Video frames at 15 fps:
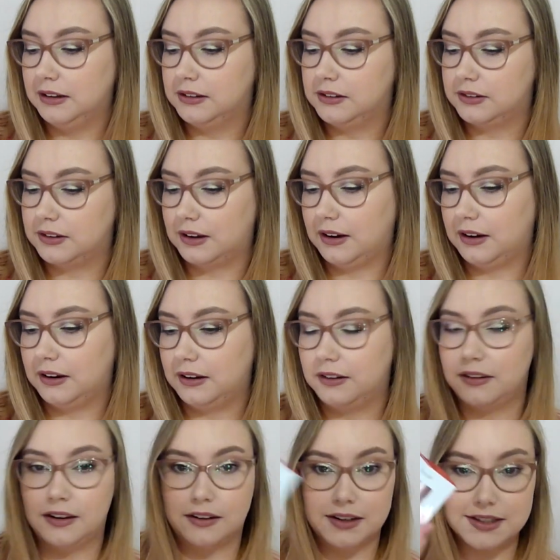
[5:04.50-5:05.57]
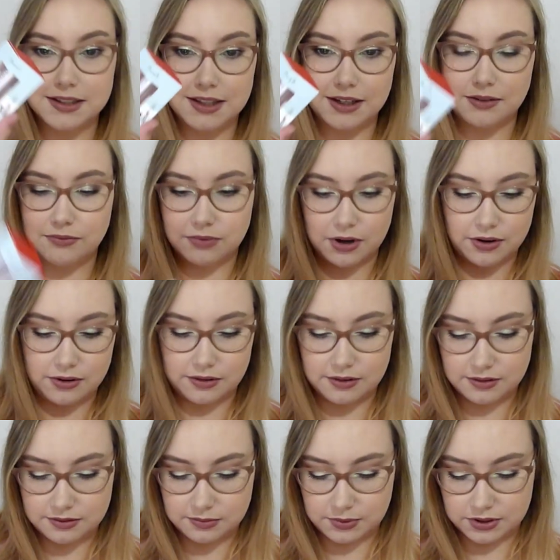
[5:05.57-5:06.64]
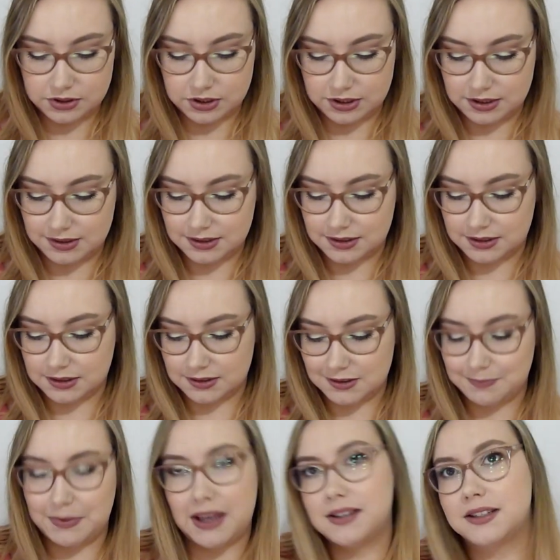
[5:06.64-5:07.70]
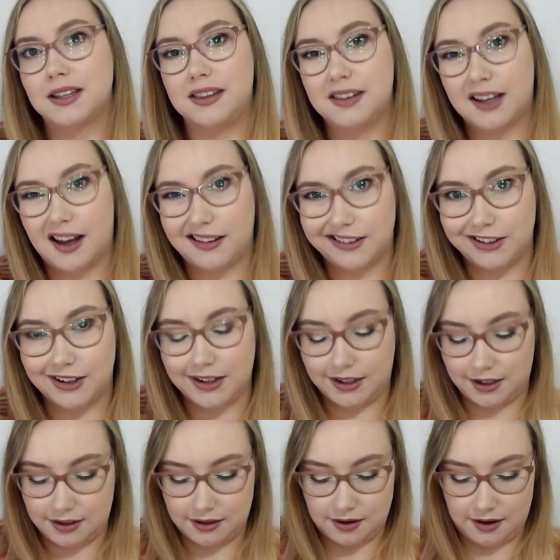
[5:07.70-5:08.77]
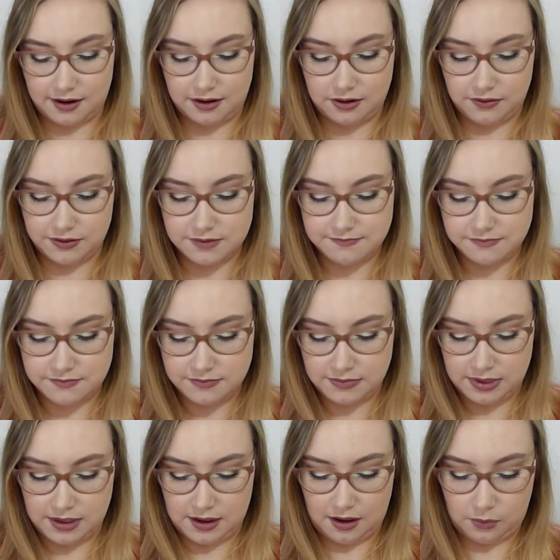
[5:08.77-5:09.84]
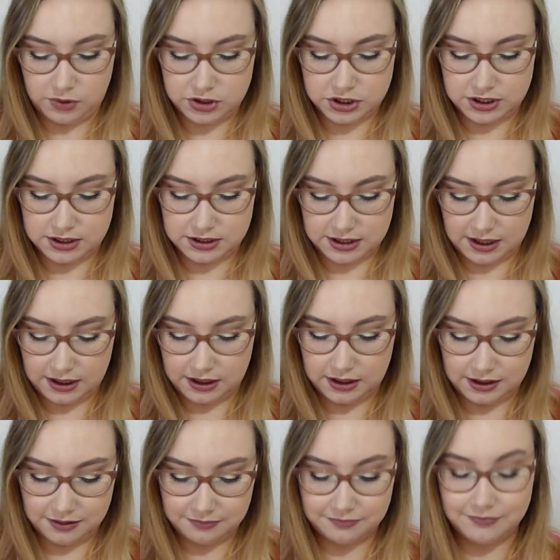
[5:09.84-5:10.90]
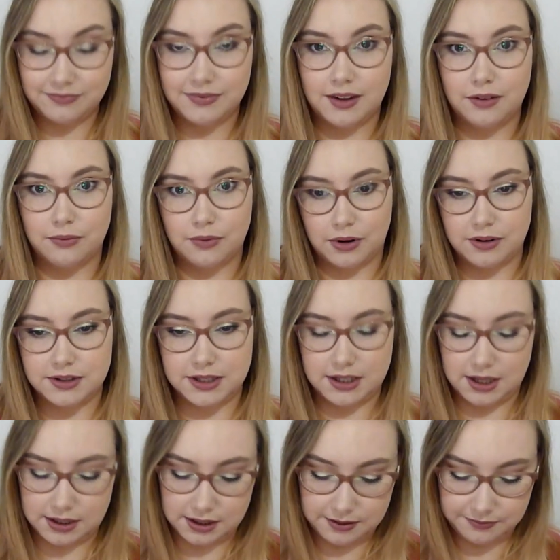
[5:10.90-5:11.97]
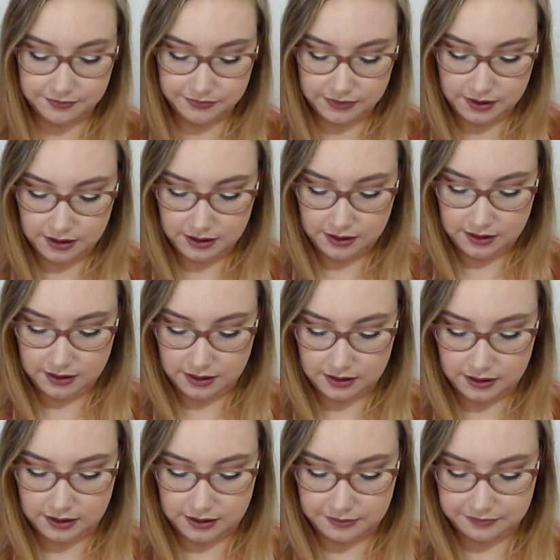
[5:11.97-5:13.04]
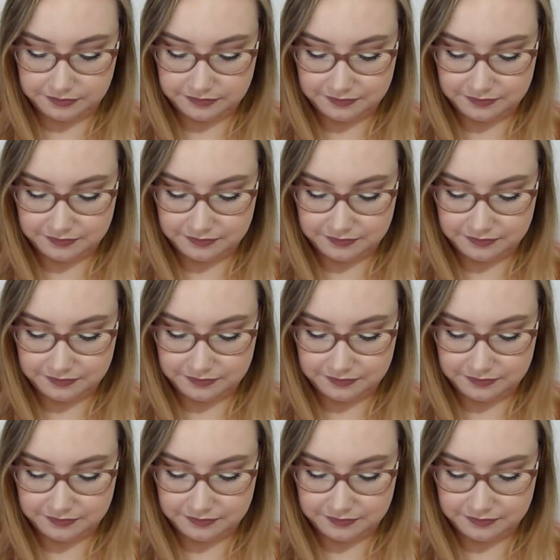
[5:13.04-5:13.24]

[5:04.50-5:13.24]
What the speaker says: So there is the rose, which is basically the colour you're going to get in any of them, which is a rosy colour. I